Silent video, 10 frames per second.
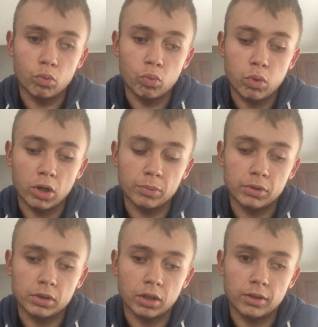want
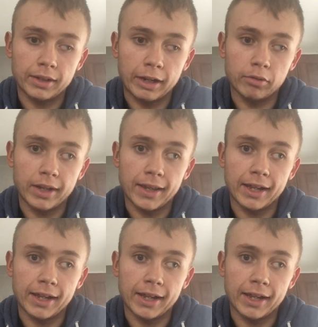to put content out there